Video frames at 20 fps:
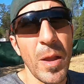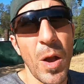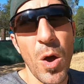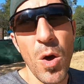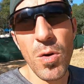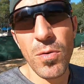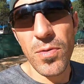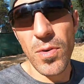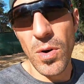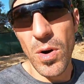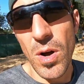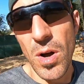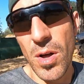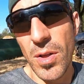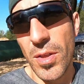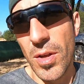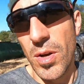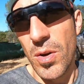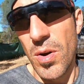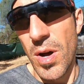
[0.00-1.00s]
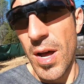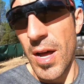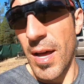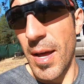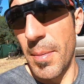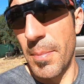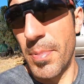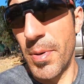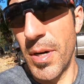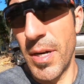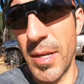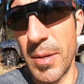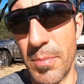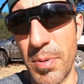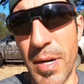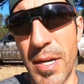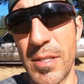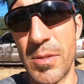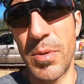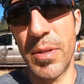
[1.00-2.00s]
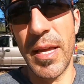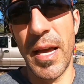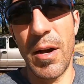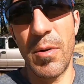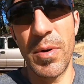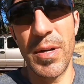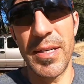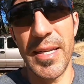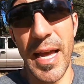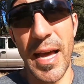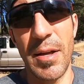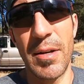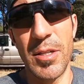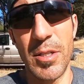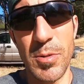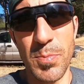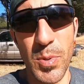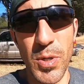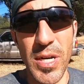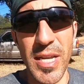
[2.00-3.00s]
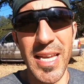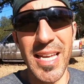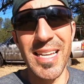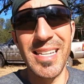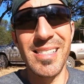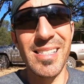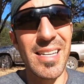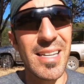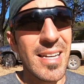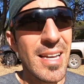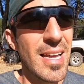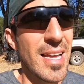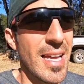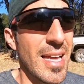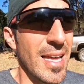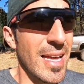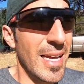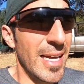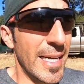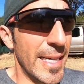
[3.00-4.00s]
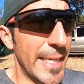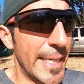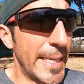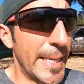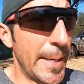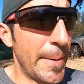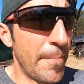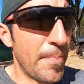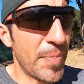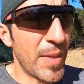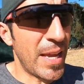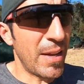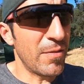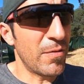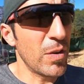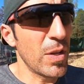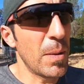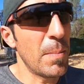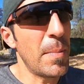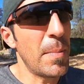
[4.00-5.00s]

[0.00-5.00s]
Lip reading: Overall though, I'm pretty impressed with how it went down. It was pretty easy. And for the